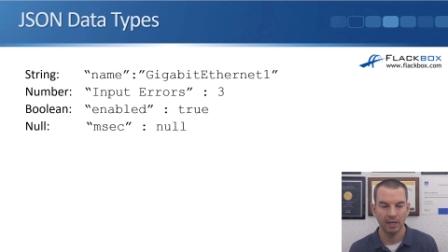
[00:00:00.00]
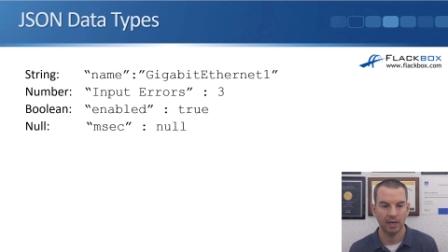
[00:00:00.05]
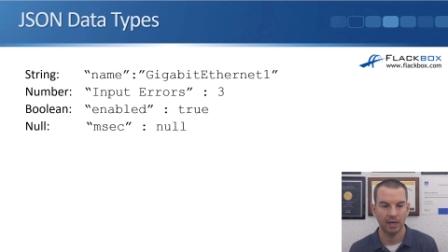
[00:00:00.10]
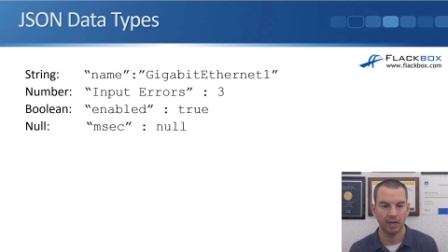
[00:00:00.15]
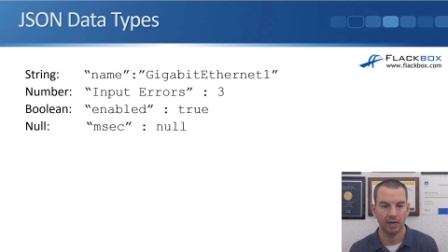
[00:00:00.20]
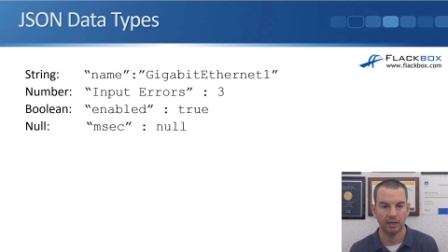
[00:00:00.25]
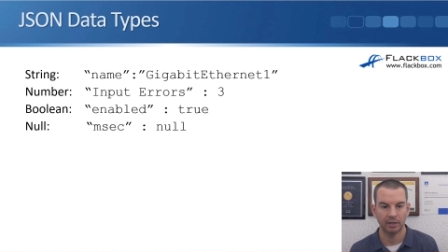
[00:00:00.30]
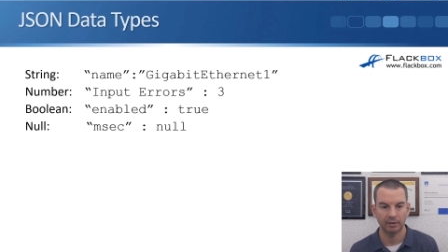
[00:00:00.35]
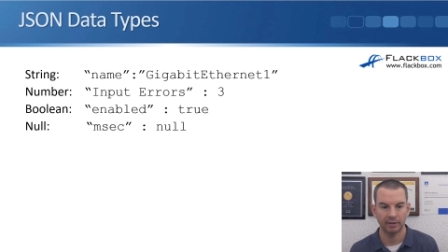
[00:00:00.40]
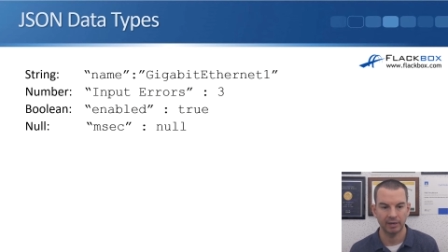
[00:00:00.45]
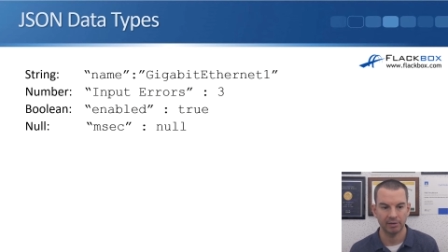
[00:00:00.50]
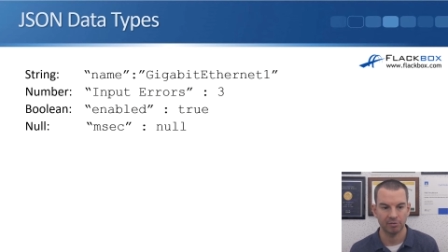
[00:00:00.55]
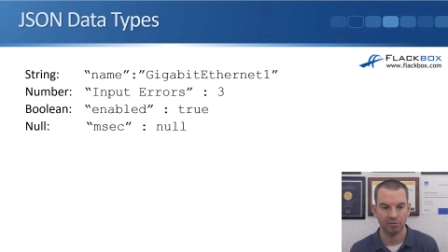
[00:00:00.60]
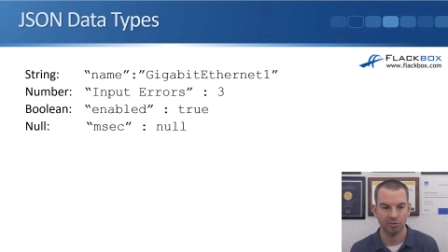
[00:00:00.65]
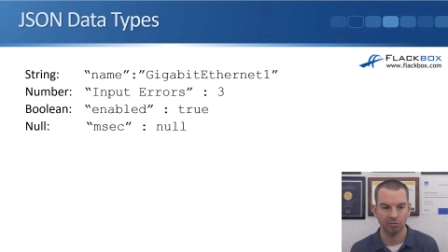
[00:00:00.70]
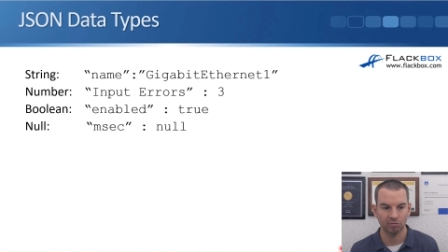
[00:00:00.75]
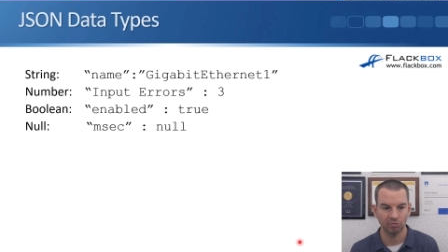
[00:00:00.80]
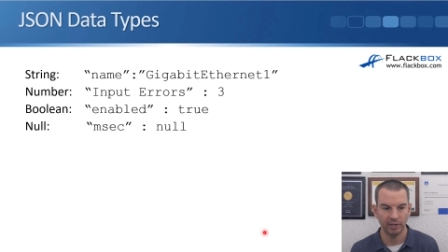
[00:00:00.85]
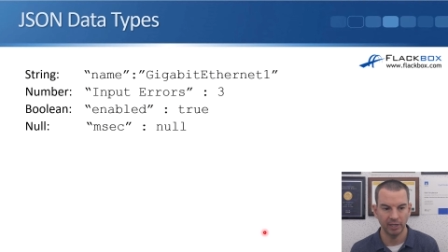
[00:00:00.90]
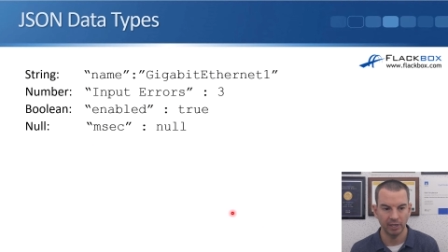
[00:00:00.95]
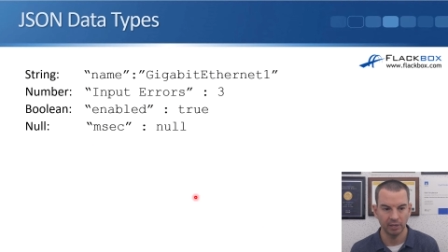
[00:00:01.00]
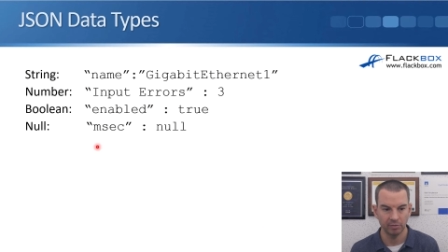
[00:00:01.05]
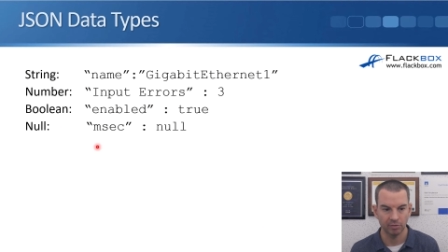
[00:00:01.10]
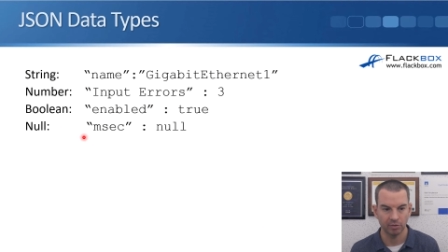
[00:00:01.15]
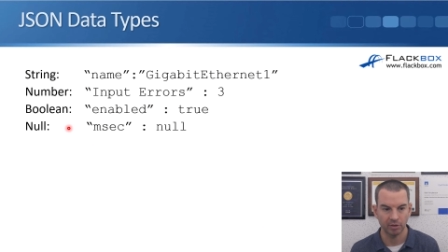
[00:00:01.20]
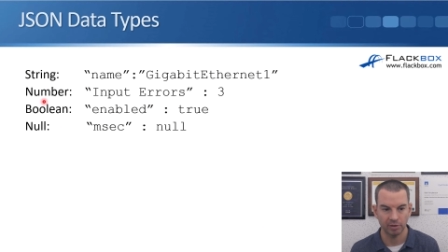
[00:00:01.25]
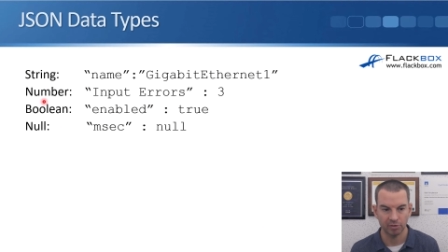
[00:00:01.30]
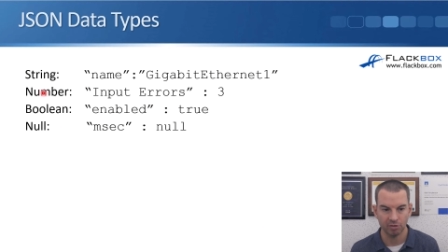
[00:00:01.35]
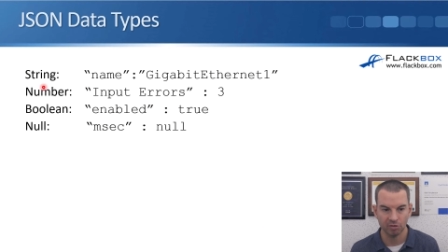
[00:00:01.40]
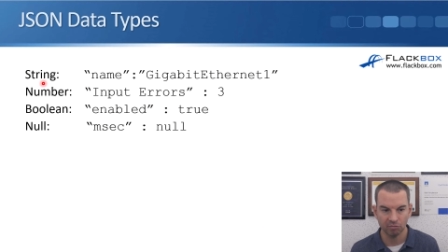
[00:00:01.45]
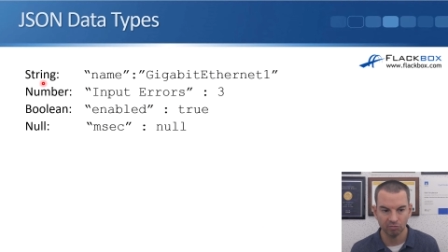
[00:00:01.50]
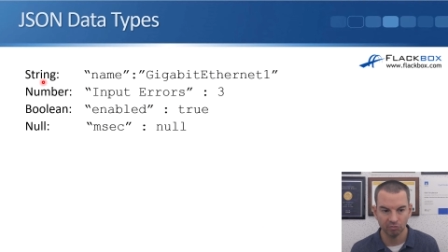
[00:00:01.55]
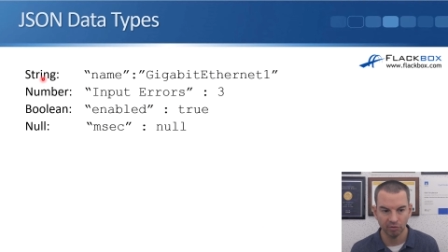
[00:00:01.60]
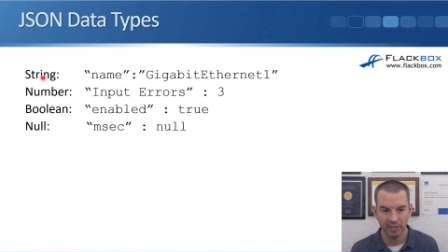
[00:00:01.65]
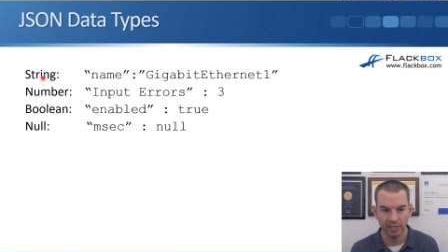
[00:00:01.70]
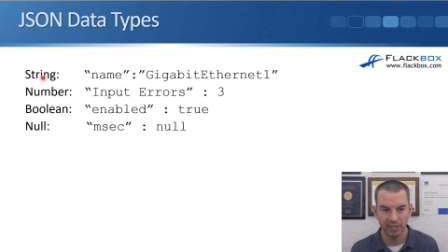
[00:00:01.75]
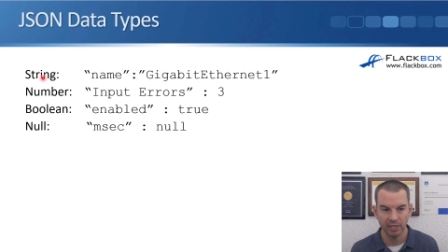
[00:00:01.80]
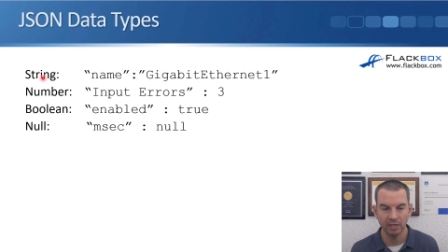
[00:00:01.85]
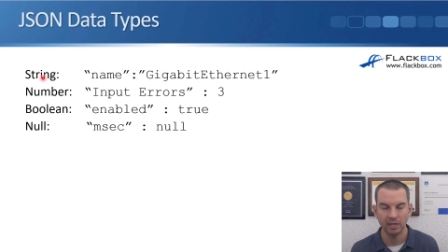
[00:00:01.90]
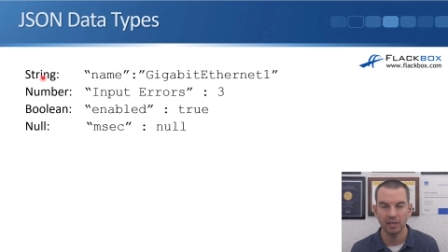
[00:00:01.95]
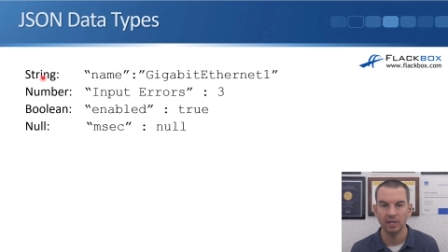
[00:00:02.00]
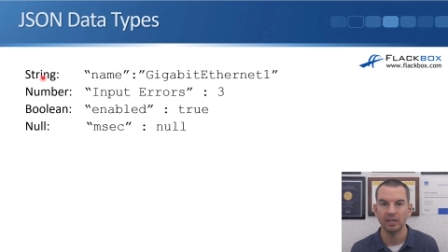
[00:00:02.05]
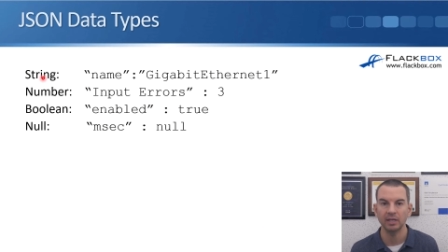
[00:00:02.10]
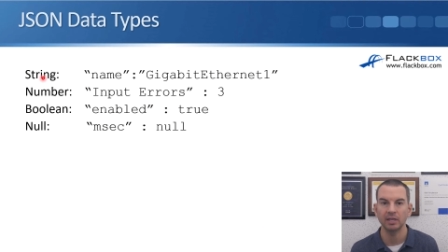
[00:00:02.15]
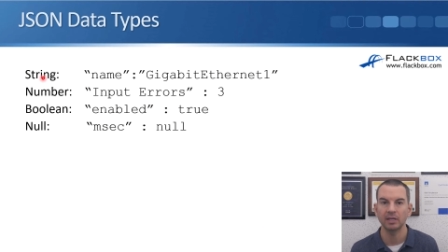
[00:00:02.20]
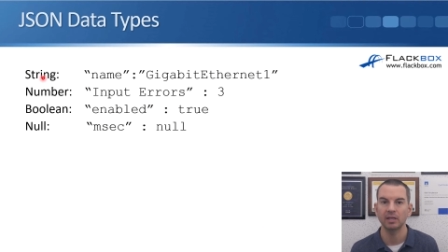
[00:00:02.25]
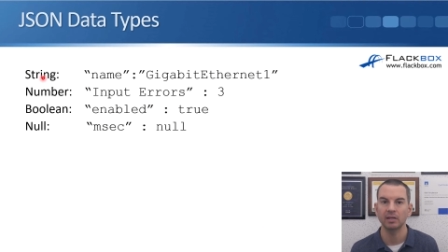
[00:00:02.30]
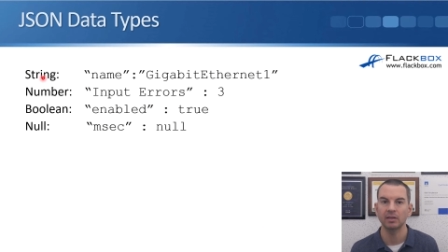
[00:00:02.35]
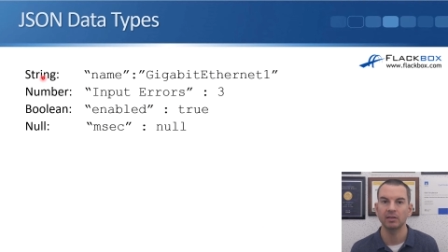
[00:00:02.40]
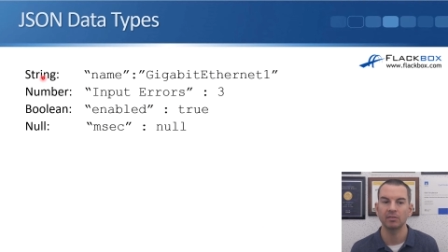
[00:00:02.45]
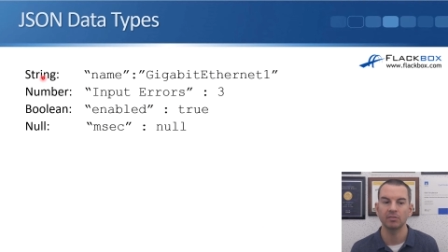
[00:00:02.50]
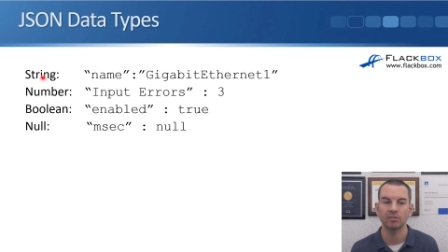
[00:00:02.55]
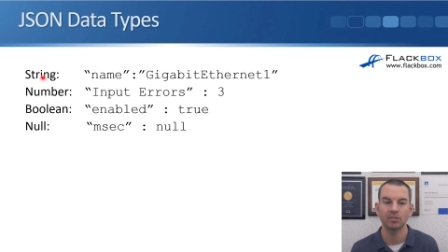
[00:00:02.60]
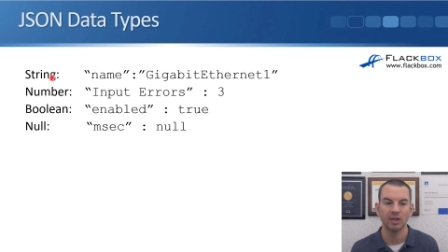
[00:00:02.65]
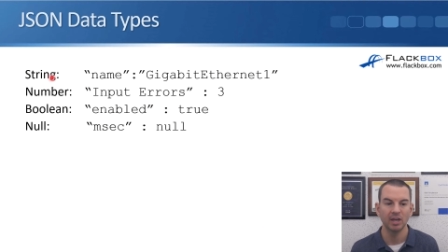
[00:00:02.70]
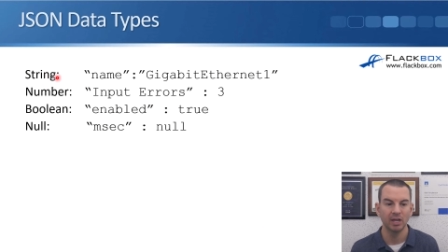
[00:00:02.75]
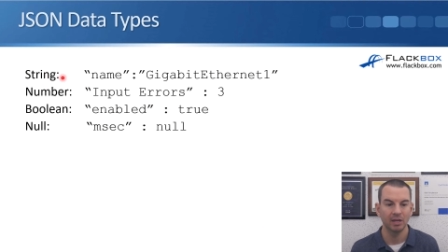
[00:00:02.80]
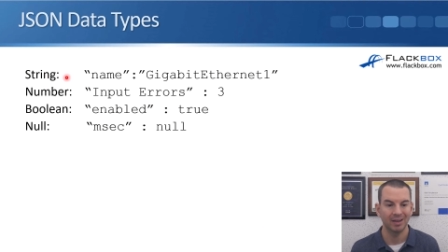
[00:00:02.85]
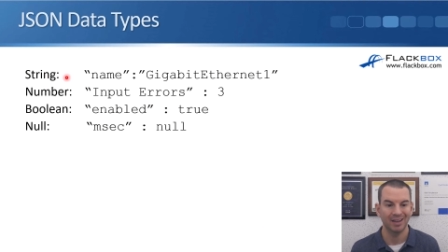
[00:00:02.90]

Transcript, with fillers: are a string. So a string is